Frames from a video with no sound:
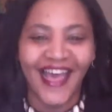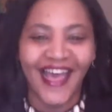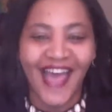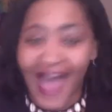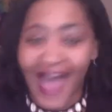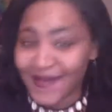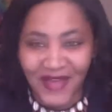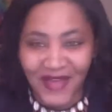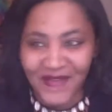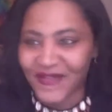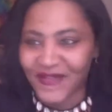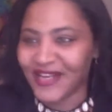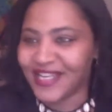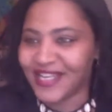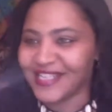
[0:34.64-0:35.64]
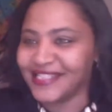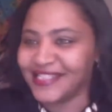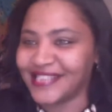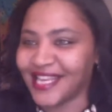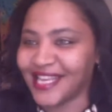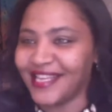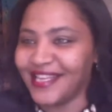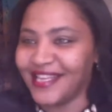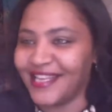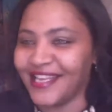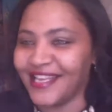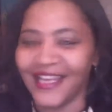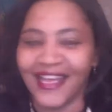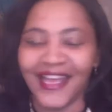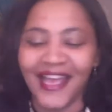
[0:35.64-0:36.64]
I'm here for it.
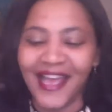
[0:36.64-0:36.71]
Shit.